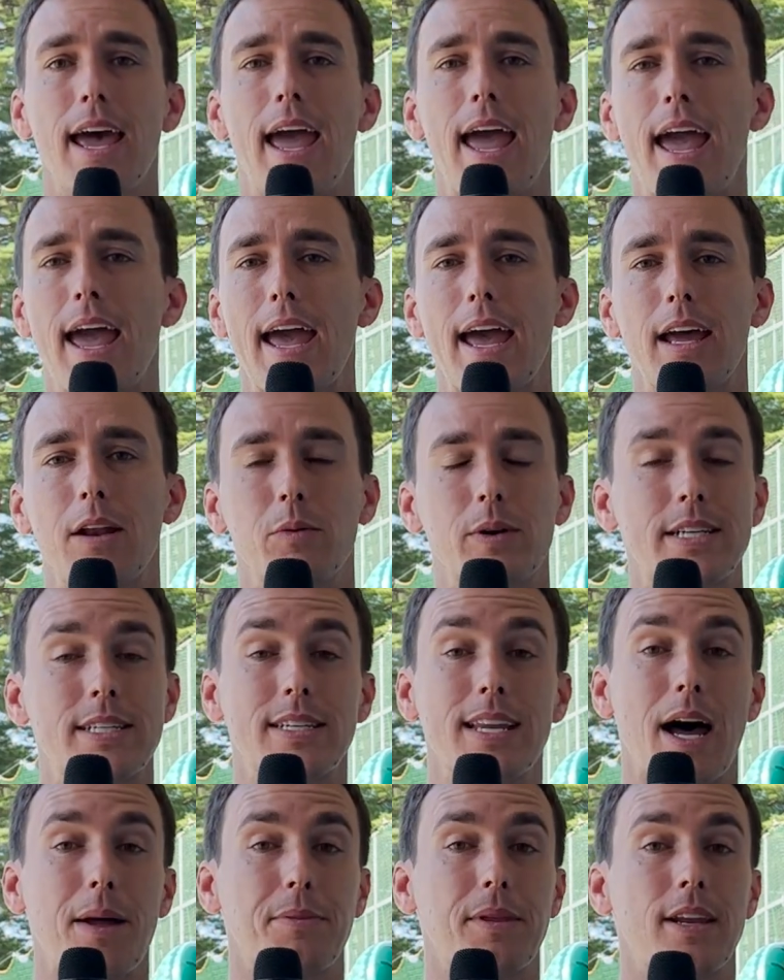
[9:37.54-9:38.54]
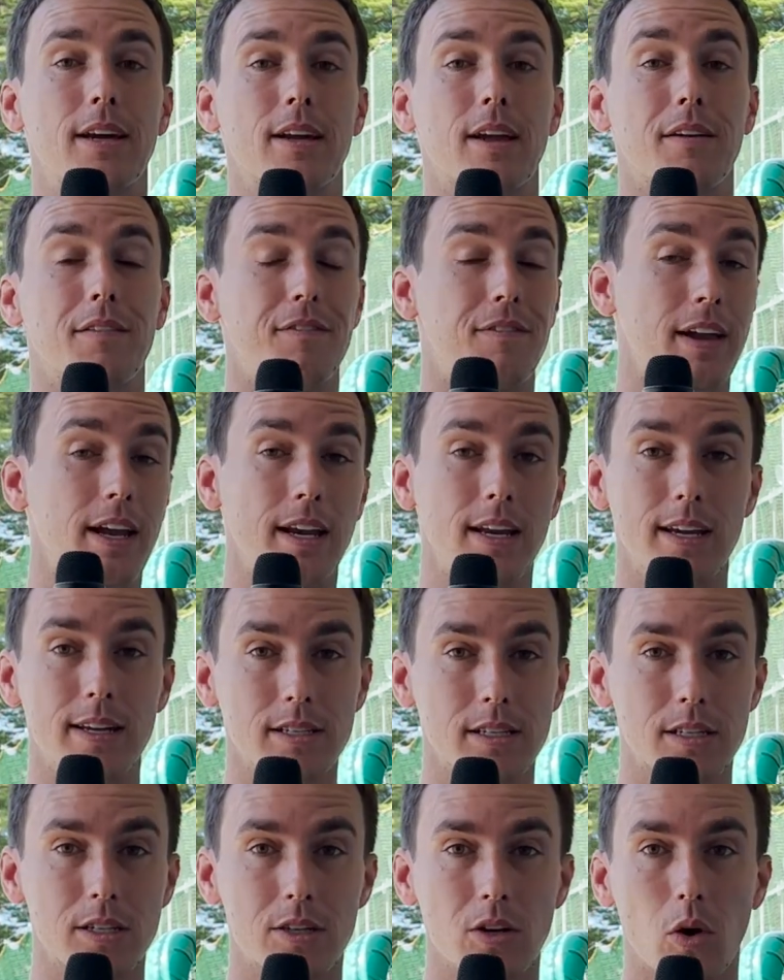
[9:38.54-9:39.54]
and we stopped at a
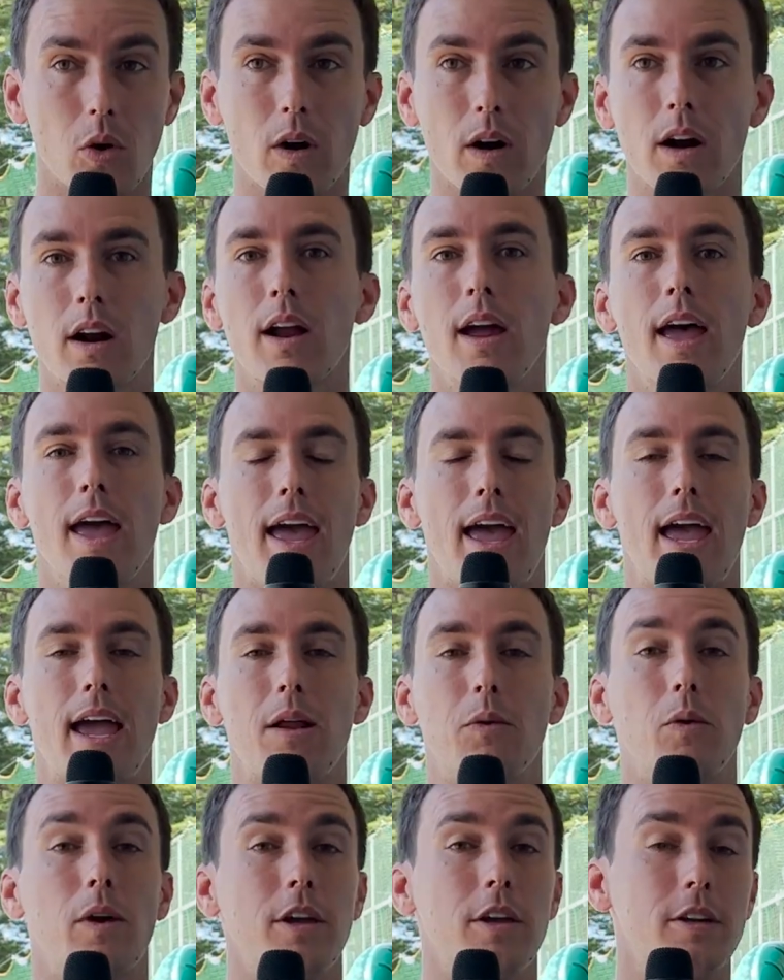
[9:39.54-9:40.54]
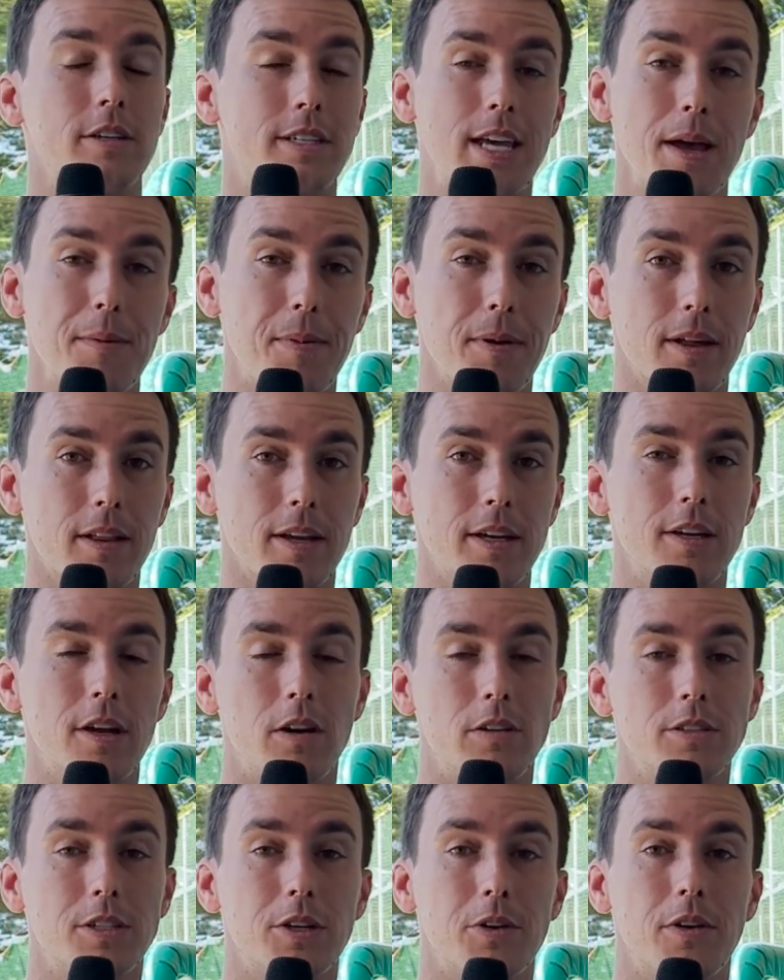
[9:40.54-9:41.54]
convenience store. And what you typically
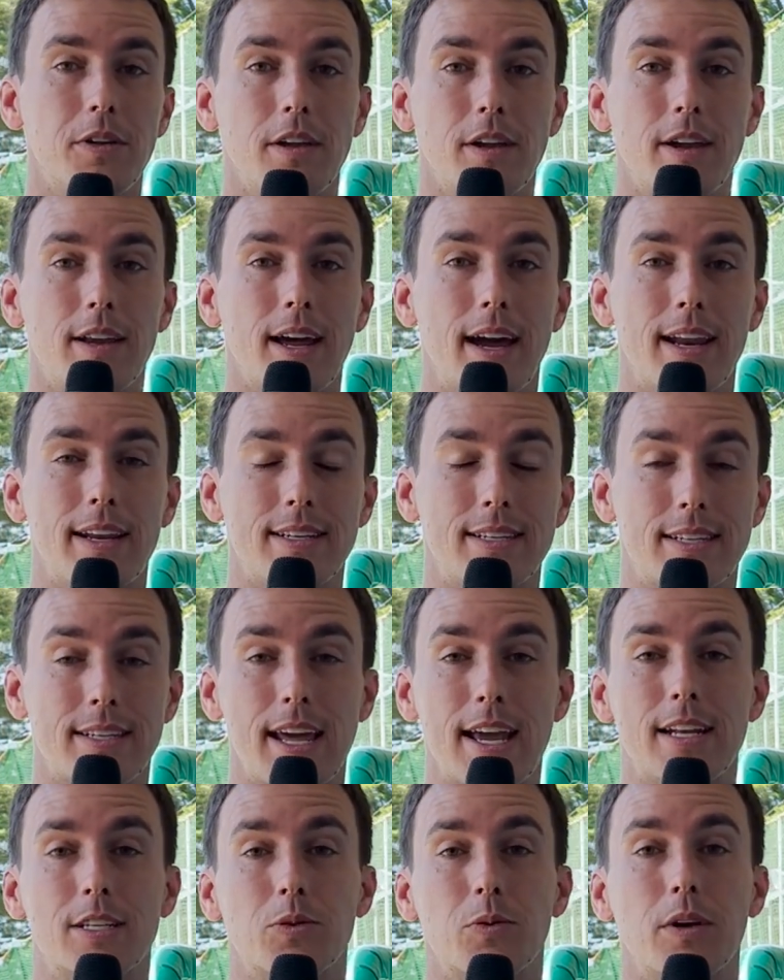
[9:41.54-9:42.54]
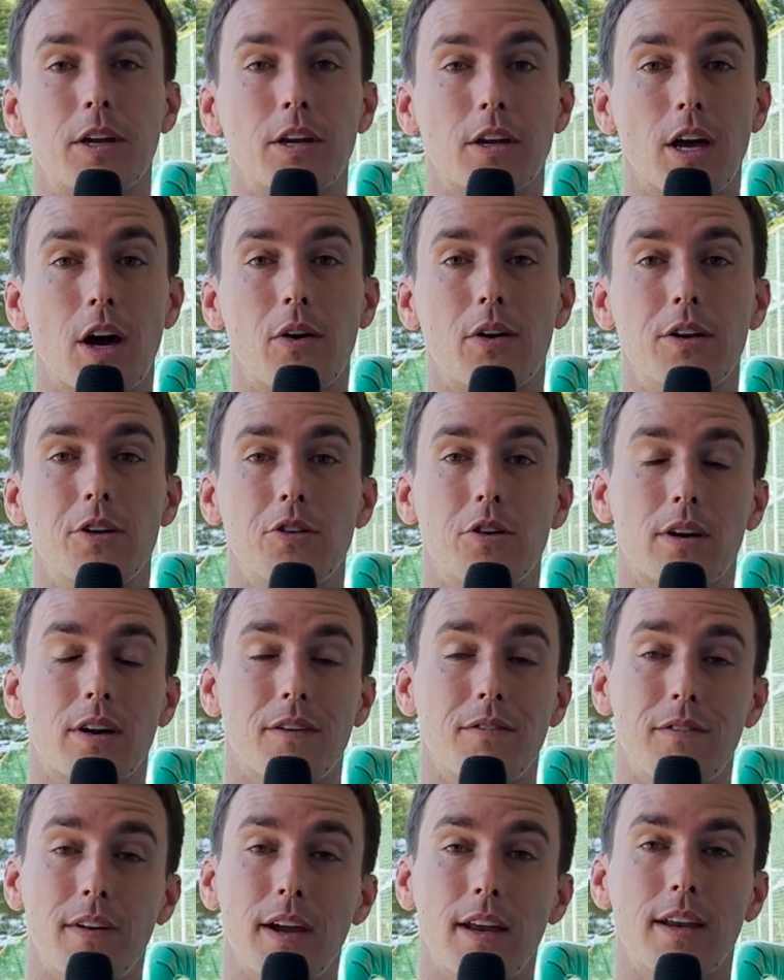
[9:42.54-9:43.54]
don't do in the United States when you go into a
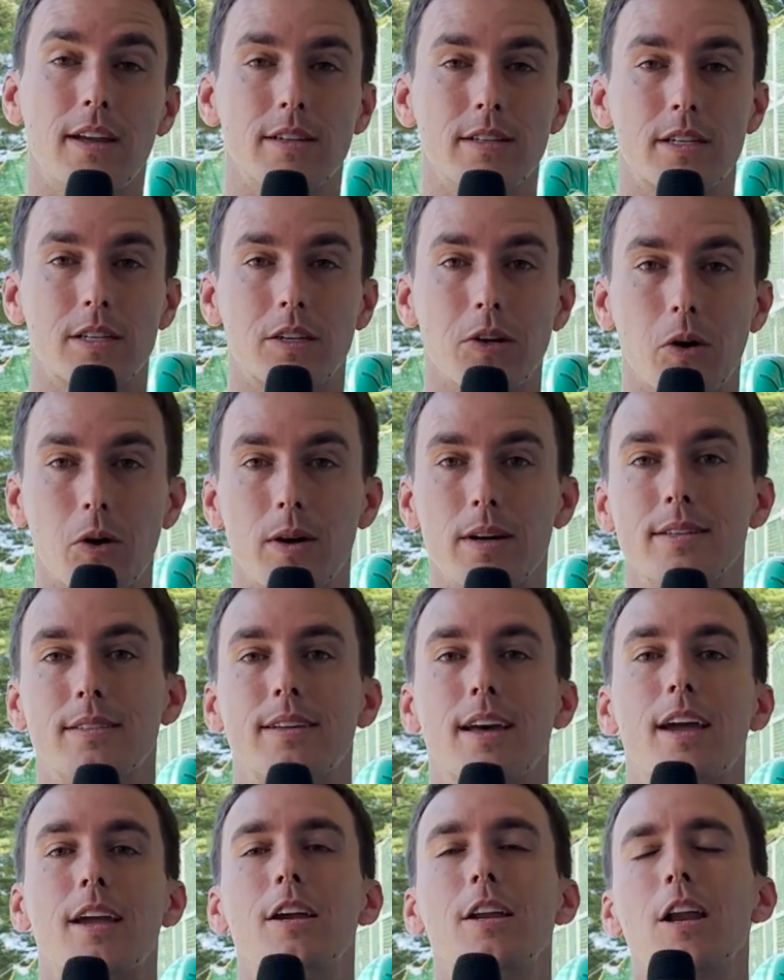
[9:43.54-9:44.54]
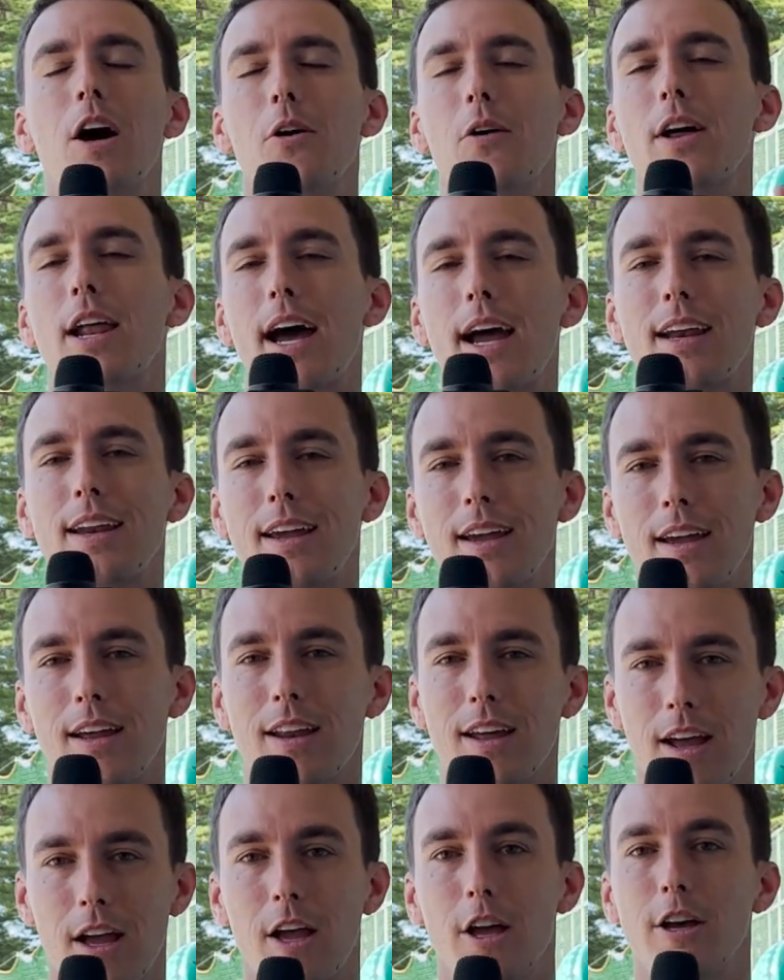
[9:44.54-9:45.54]
convenience store is say, "You know what I
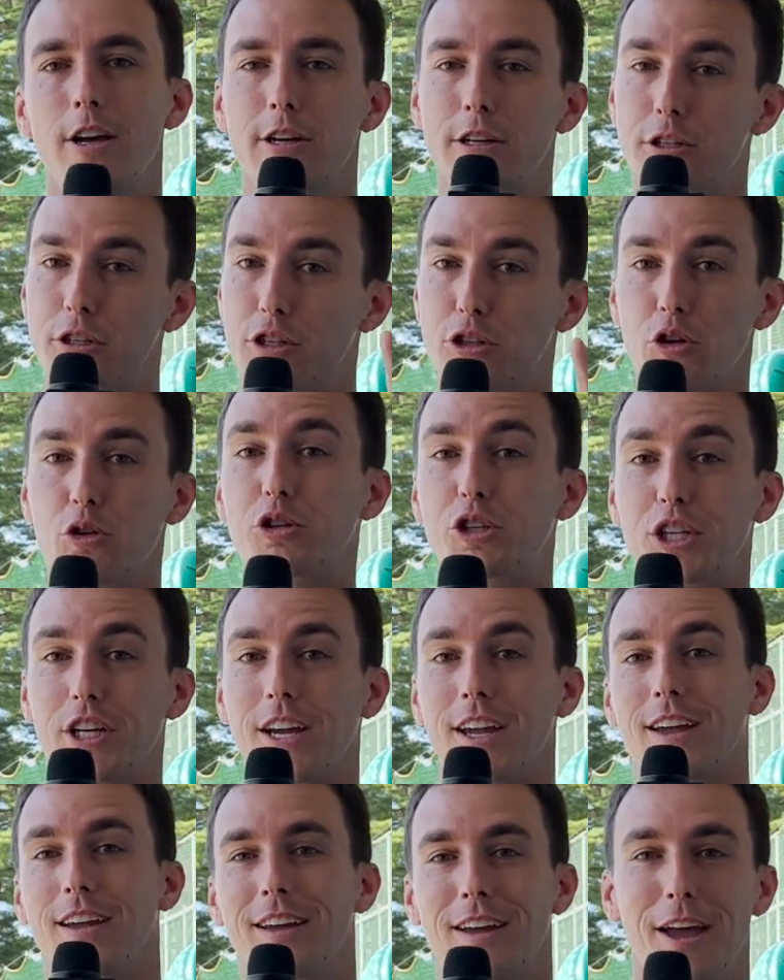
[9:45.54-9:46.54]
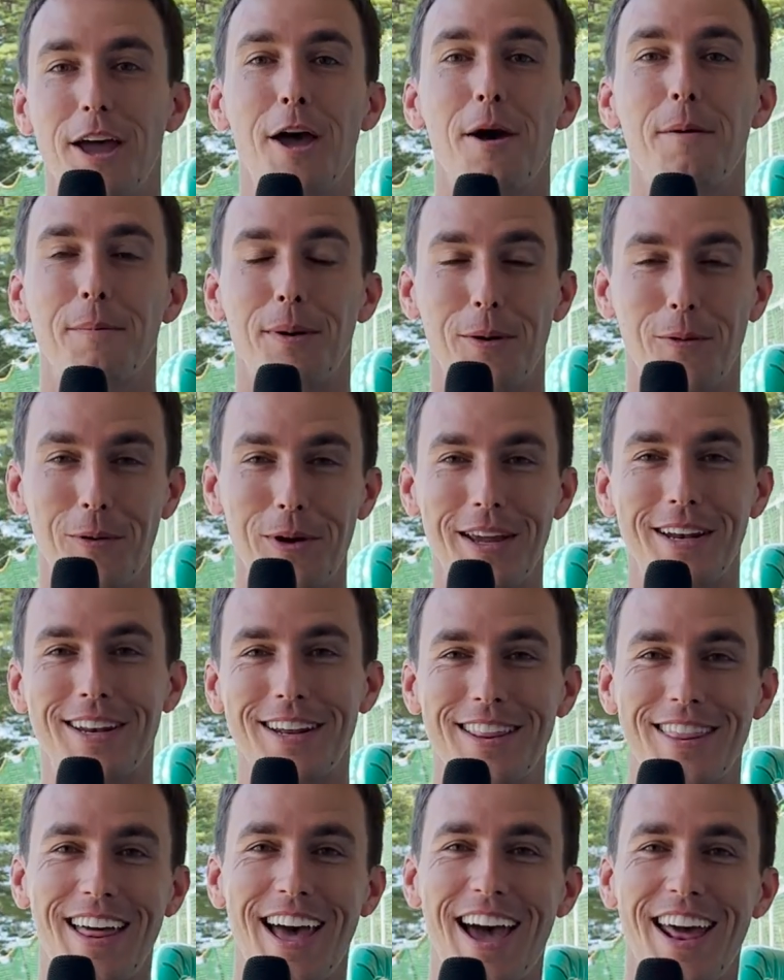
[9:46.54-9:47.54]
need? Sushi." But we
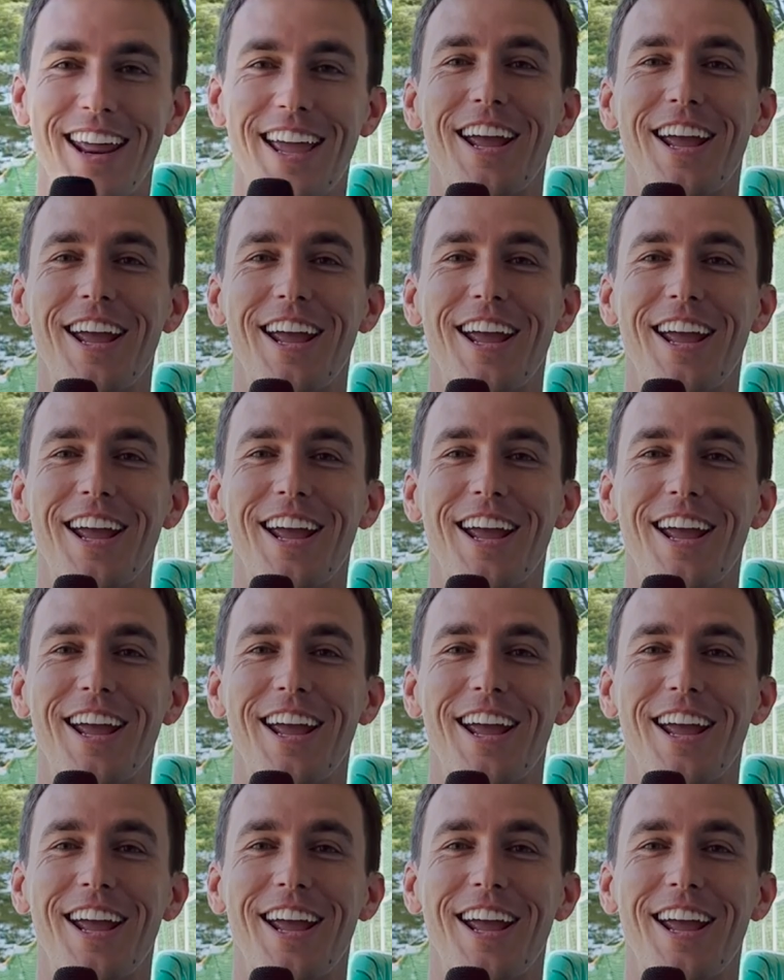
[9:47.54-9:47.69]
did that